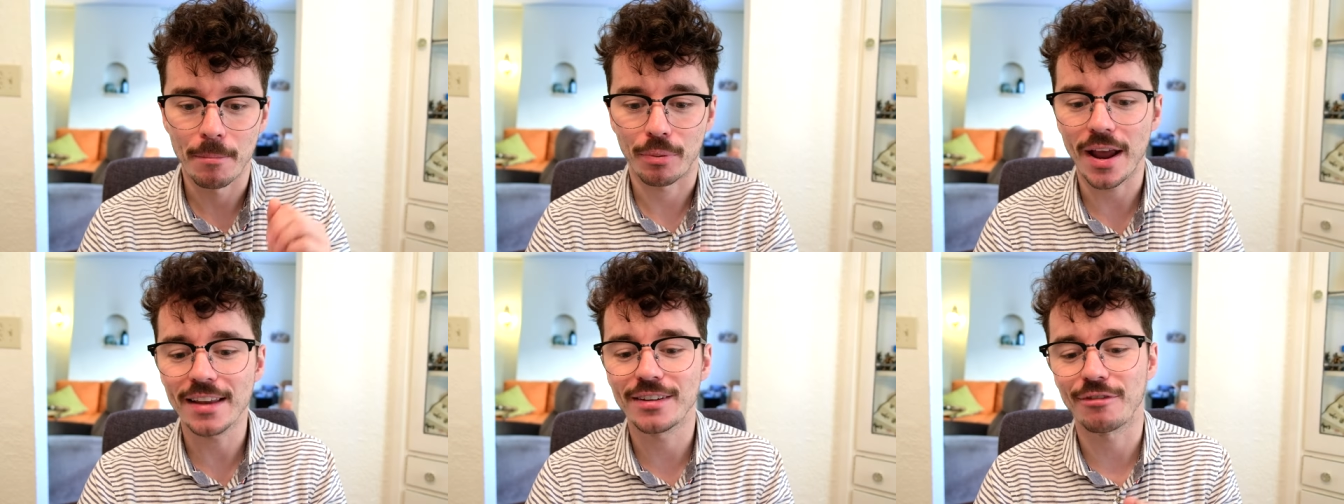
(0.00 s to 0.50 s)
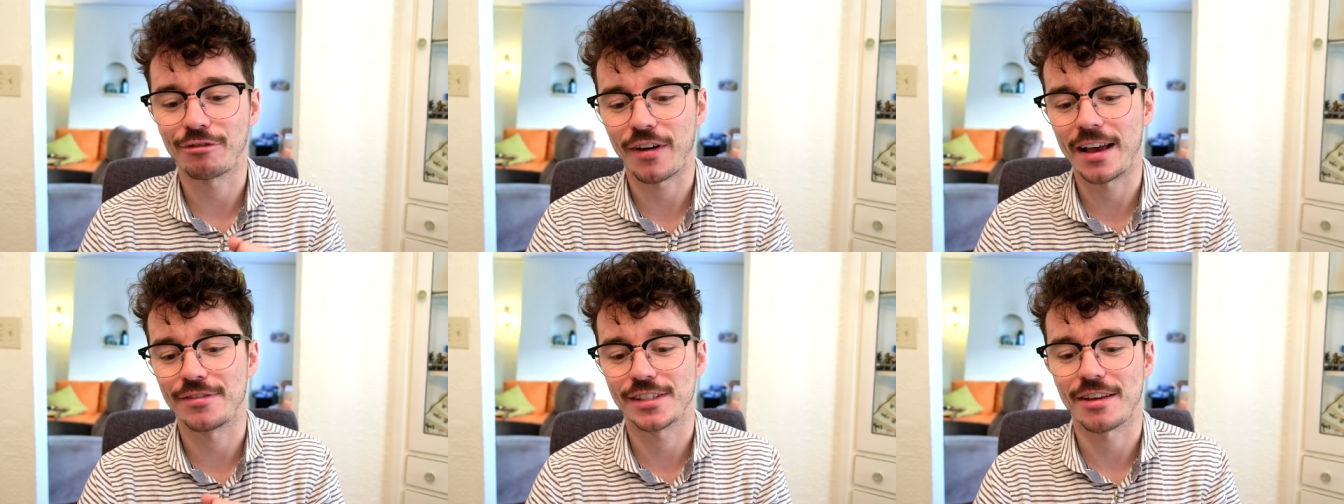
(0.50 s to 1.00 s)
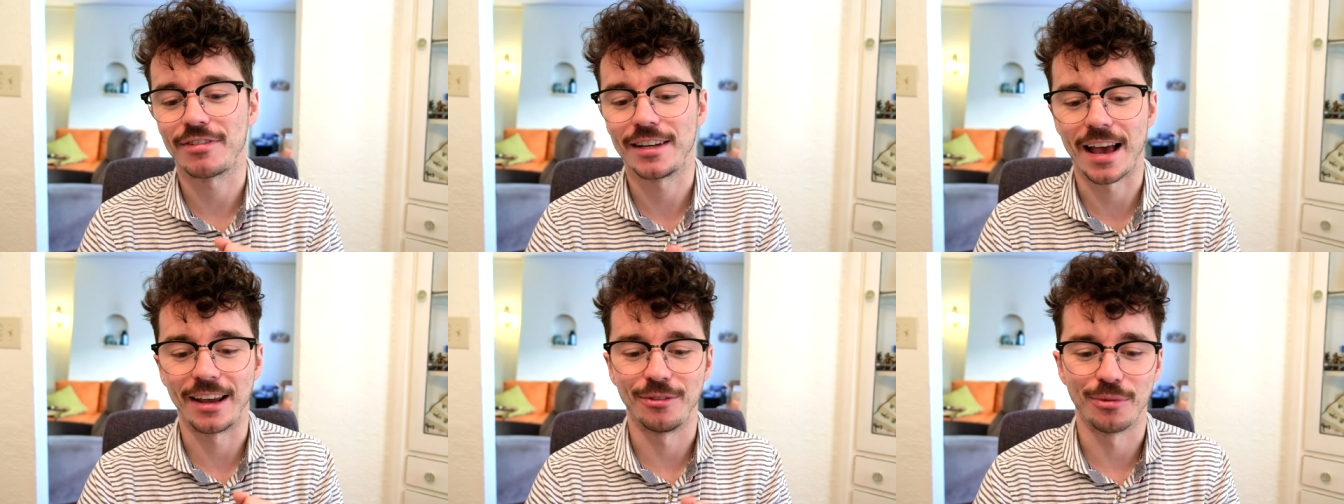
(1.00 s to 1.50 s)

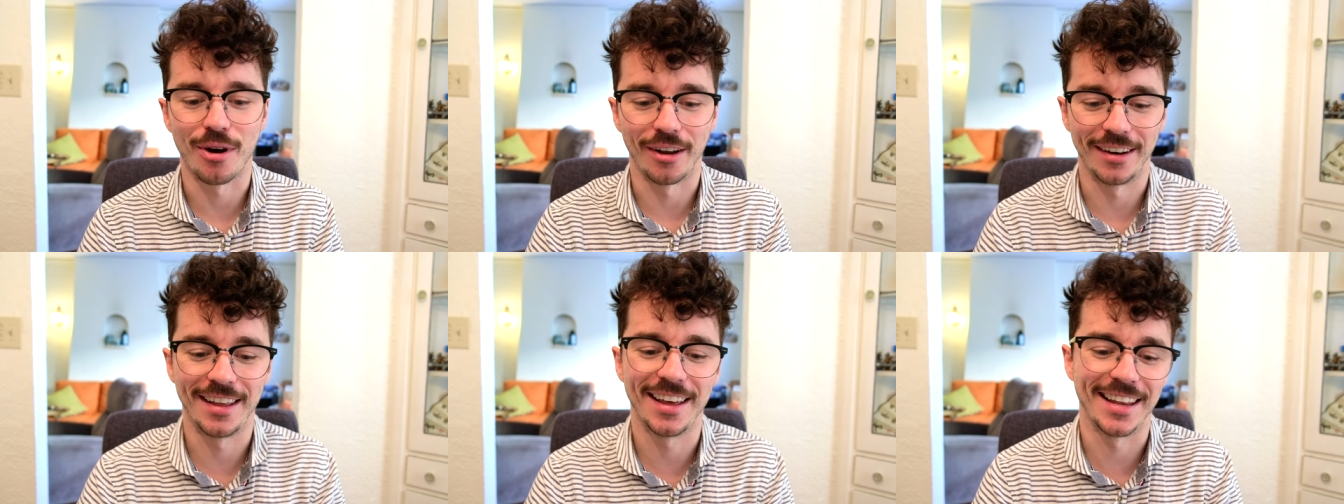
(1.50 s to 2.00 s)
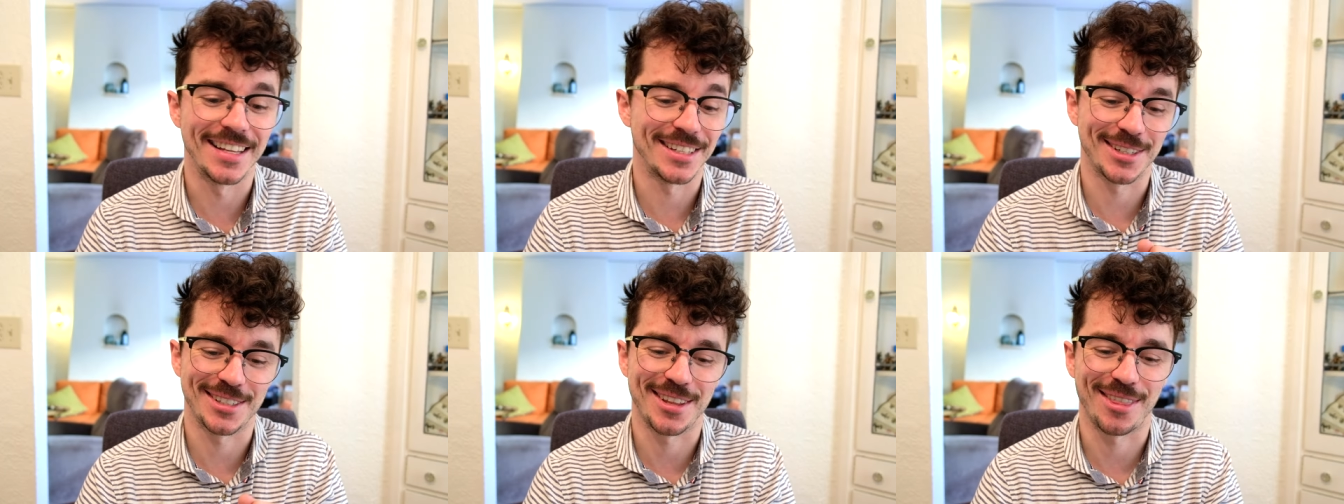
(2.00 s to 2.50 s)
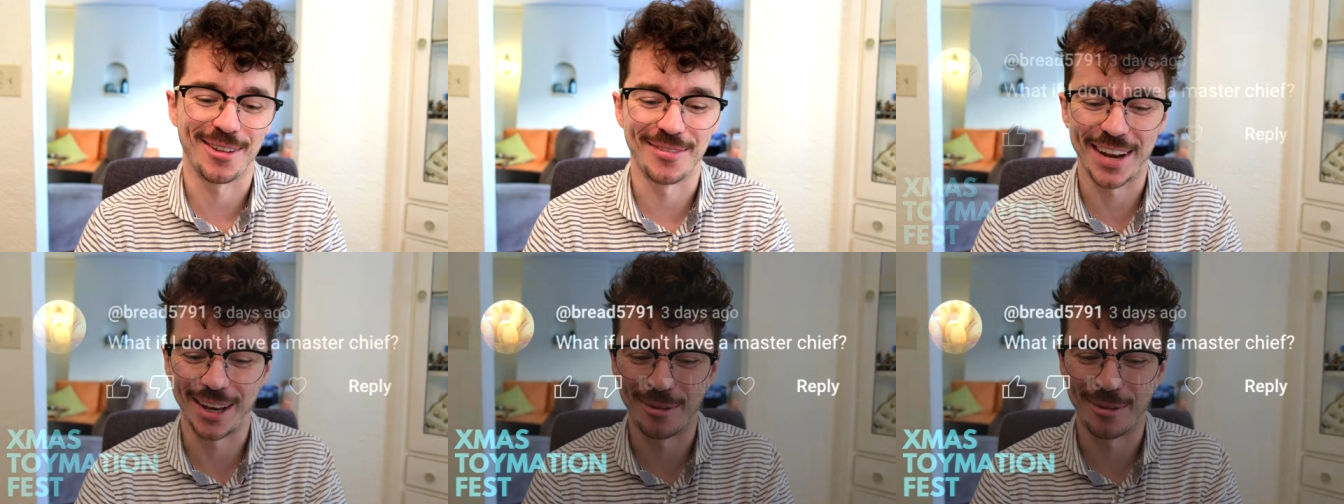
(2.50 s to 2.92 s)
Bread5791, and it's just a thumbnail